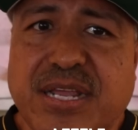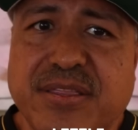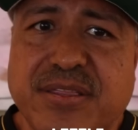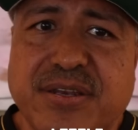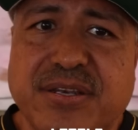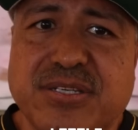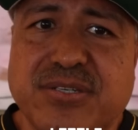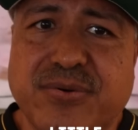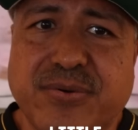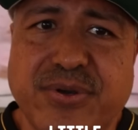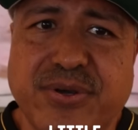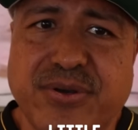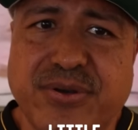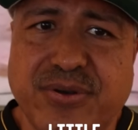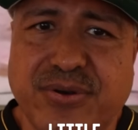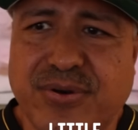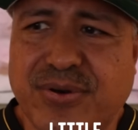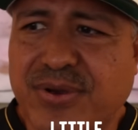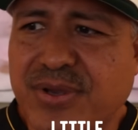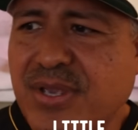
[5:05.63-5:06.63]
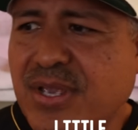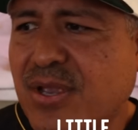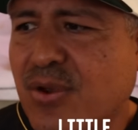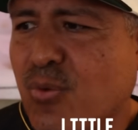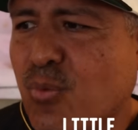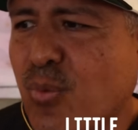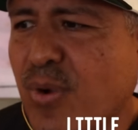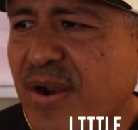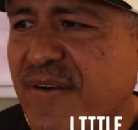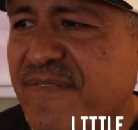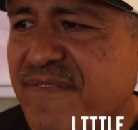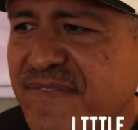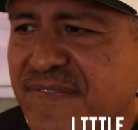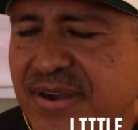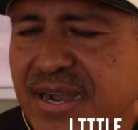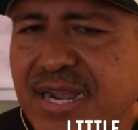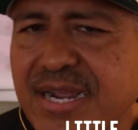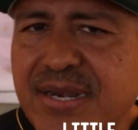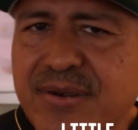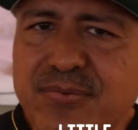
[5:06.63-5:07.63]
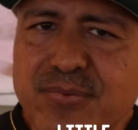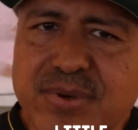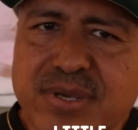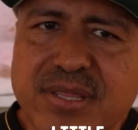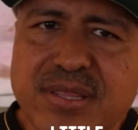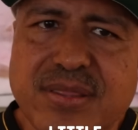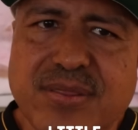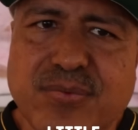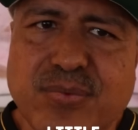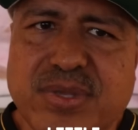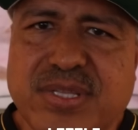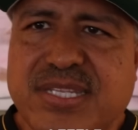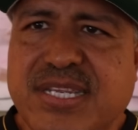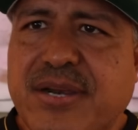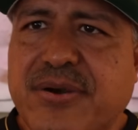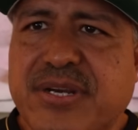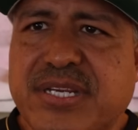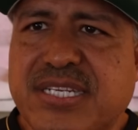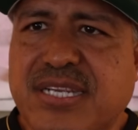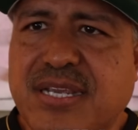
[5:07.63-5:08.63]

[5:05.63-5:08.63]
Anthony's career. You know, one fight with Derrick